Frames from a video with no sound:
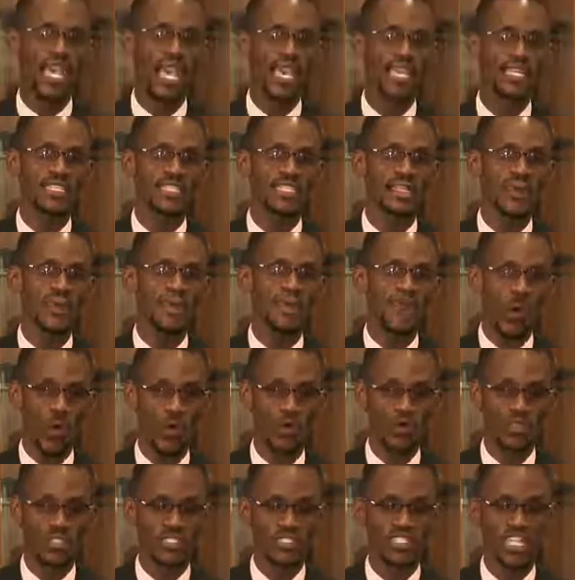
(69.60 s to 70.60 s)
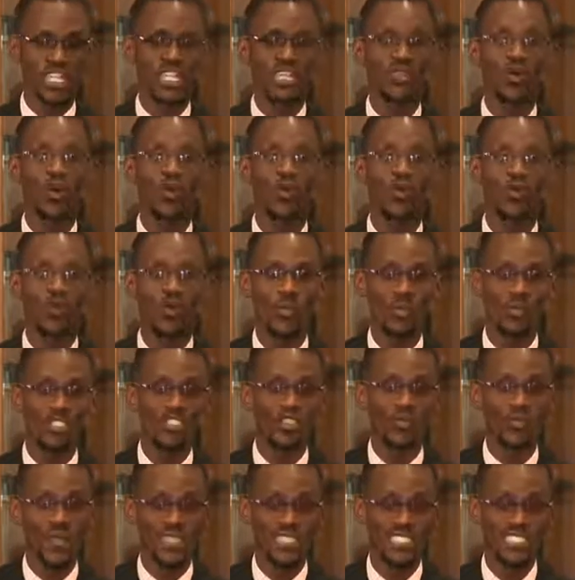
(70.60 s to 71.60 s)
and bonds, and all
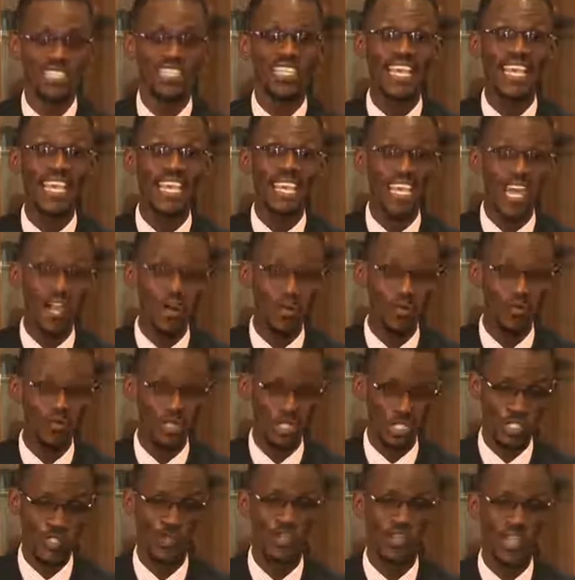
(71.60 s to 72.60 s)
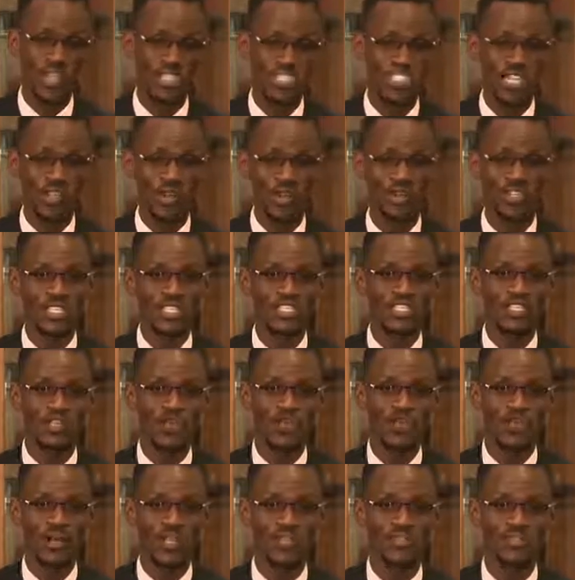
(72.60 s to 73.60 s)
commercial banks can now do that according
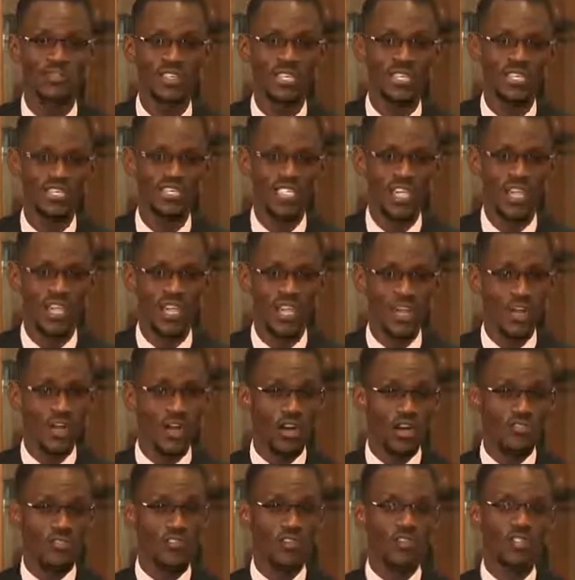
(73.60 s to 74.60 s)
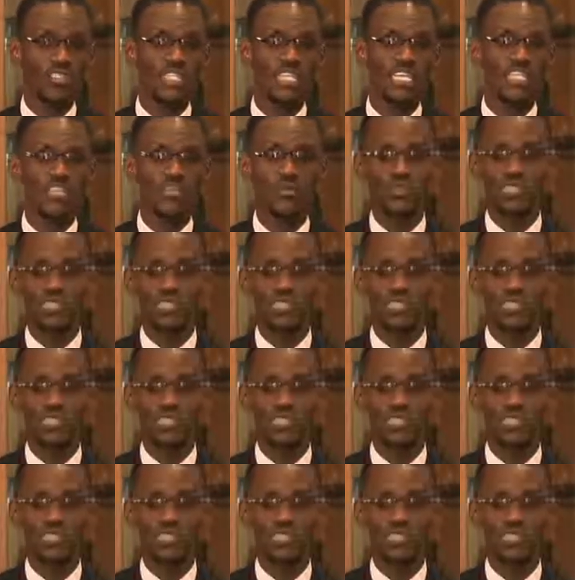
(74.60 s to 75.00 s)
to Bank of Uganda. Of course, in the